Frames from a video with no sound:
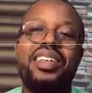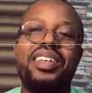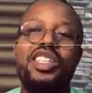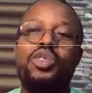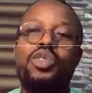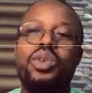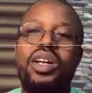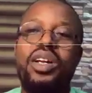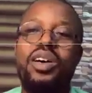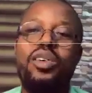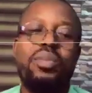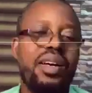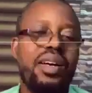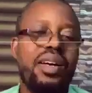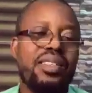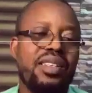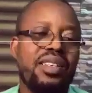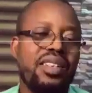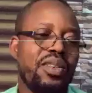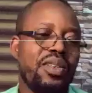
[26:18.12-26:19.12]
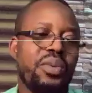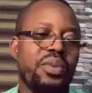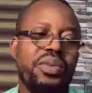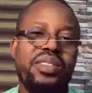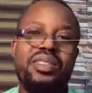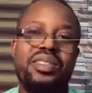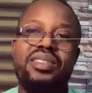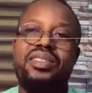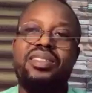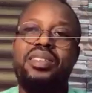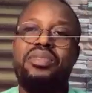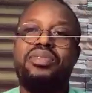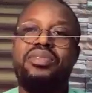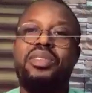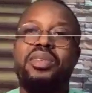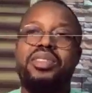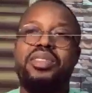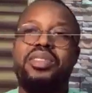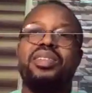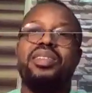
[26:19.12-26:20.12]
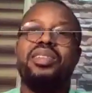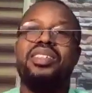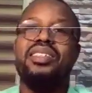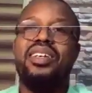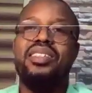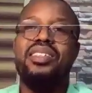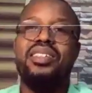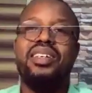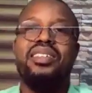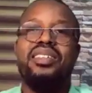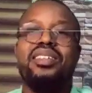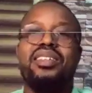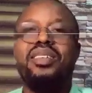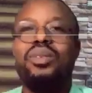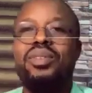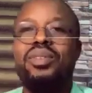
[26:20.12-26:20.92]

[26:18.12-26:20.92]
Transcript: Itwen, I hope I answered that question. If not, please ask another